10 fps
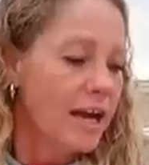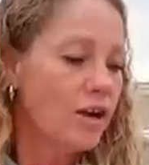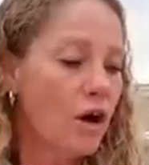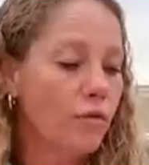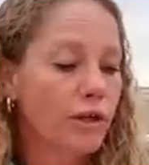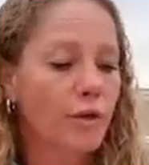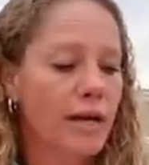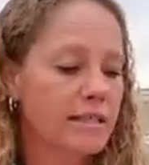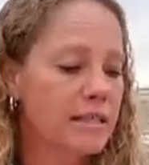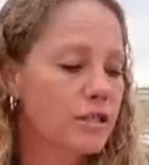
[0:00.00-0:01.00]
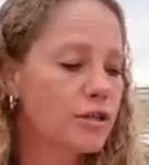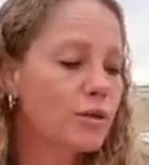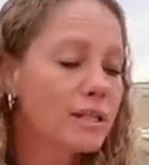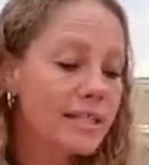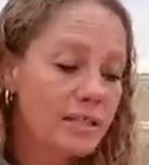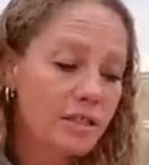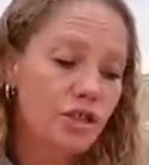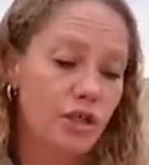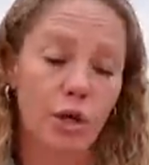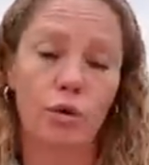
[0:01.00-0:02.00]
And all requests to list the
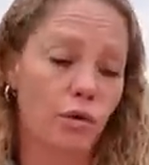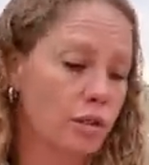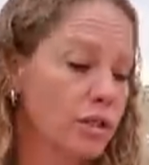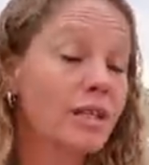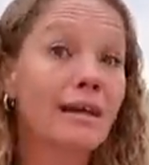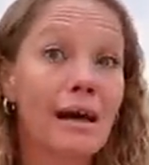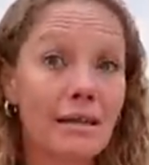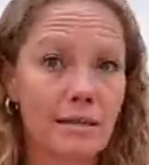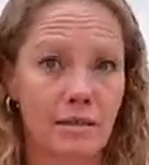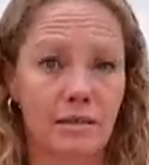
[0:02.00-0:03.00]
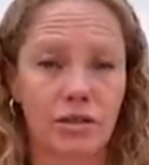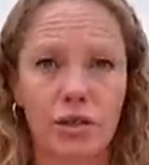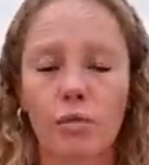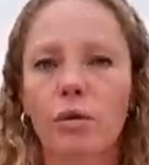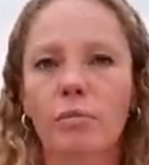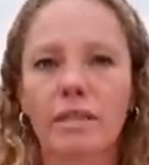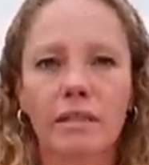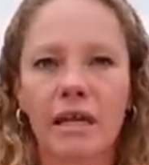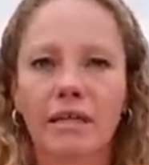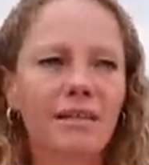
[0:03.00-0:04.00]
show, to not list the show, will be
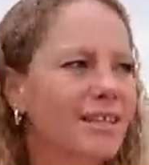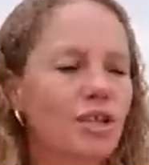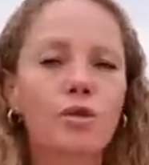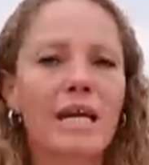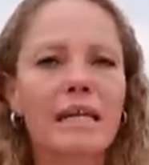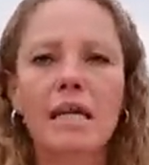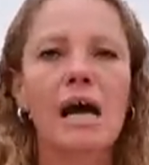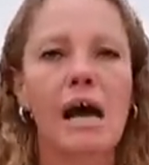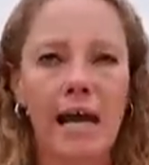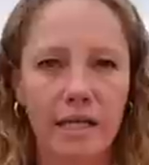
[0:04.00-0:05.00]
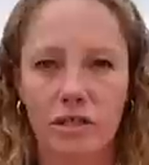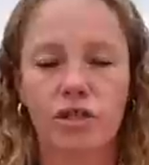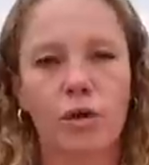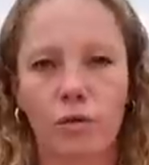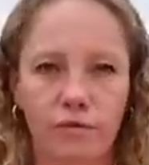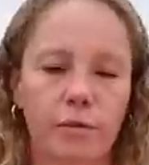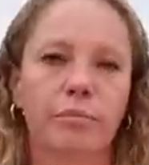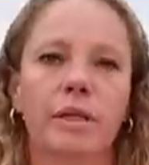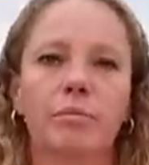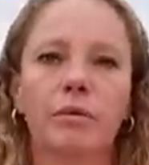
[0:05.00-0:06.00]
denied. And you cannot hide a show
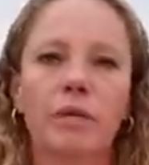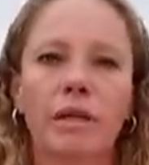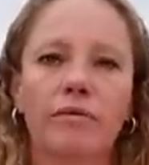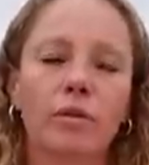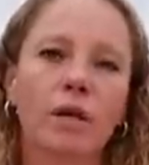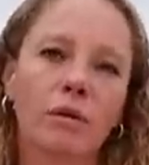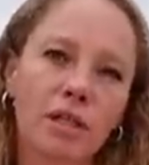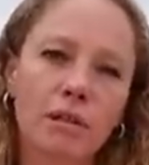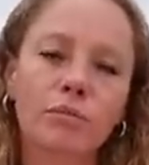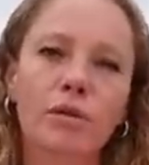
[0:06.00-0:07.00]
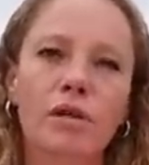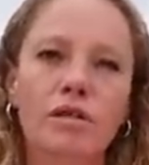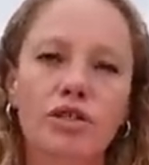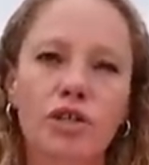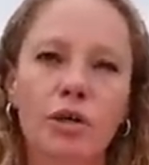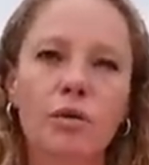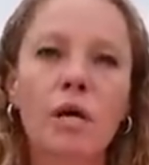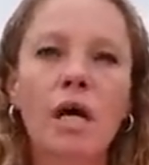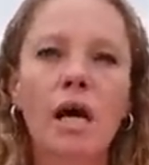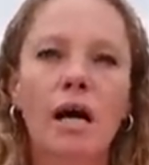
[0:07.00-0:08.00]
from people. If you are going to put on a
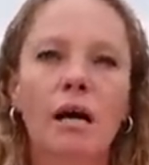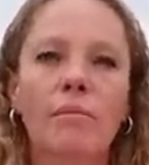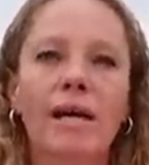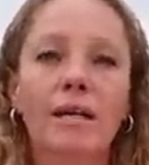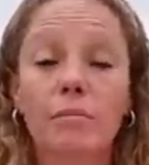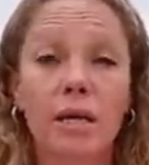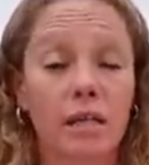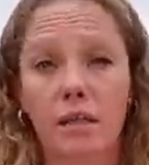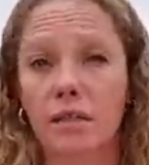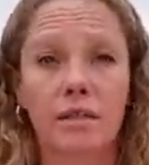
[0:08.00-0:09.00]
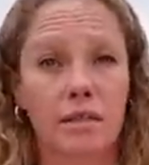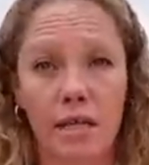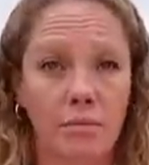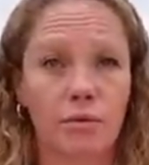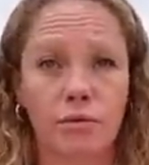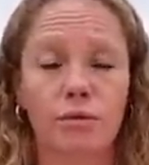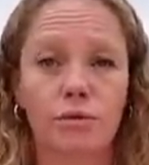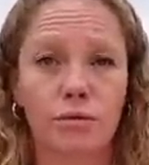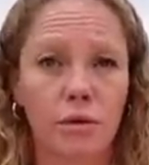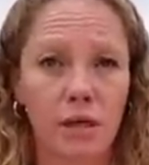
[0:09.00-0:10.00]
show, um, anybody is able
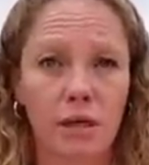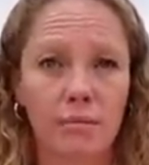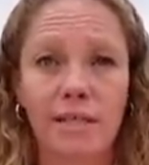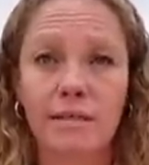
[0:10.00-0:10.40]
to um,